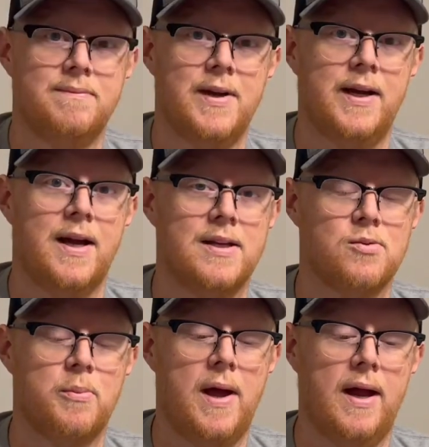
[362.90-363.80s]
Hey guys,
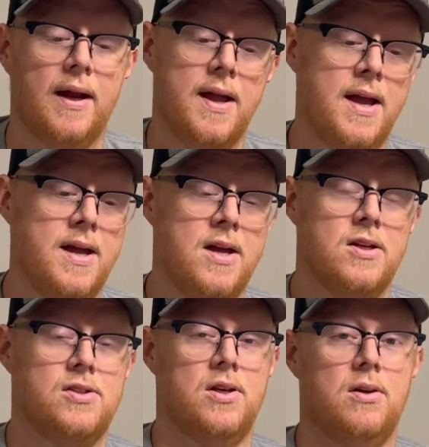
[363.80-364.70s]
we're back.
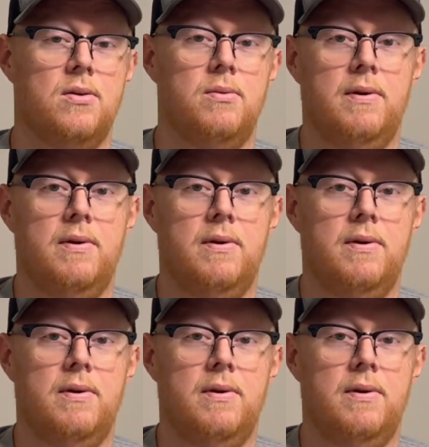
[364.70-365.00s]
So